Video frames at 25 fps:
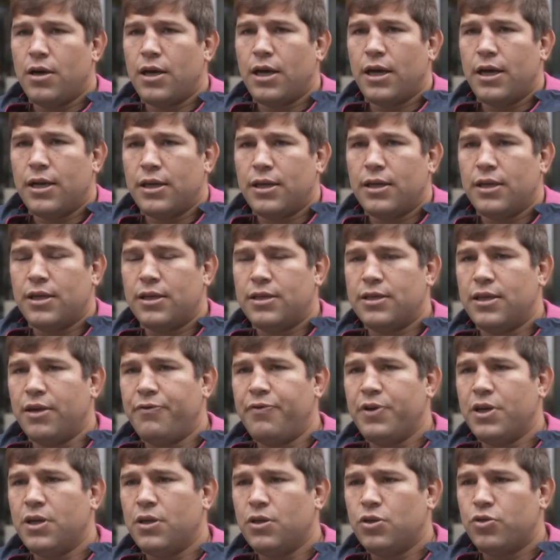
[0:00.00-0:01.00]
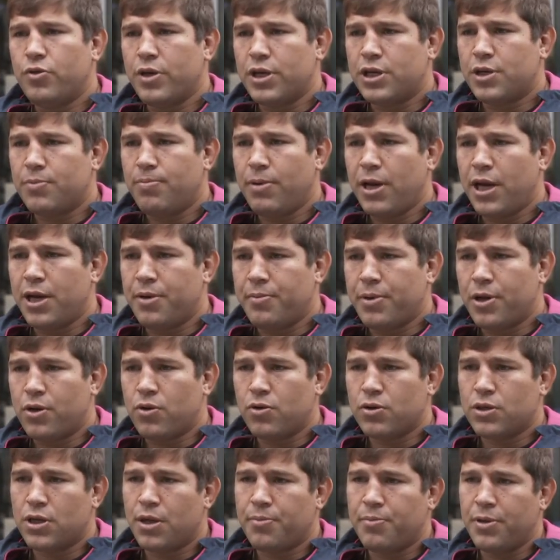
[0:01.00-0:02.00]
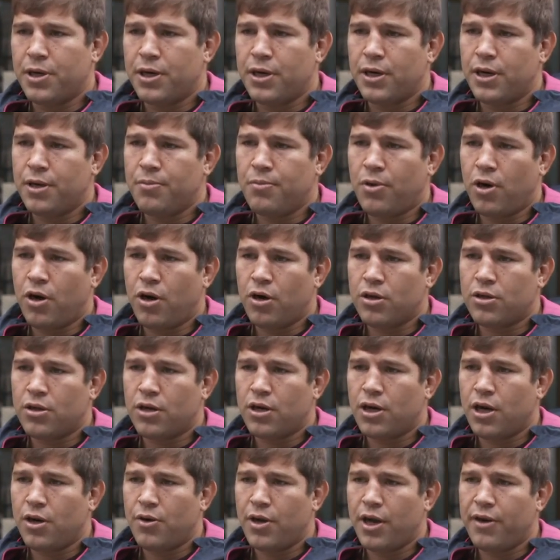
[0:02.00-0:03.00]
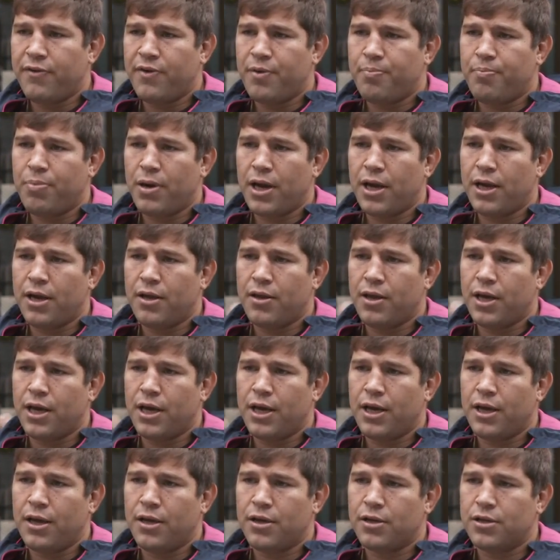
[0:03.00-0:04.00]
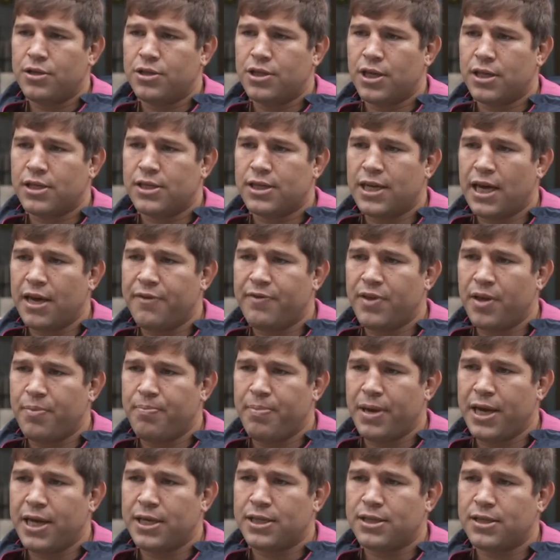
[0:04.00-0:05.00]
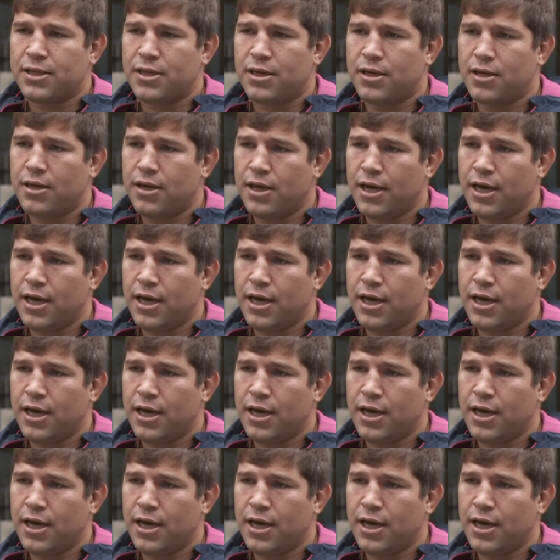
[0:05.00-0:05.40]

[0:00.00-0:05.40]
It's difficult to explain because, I mean, in my heart, I know every player there just gave their best.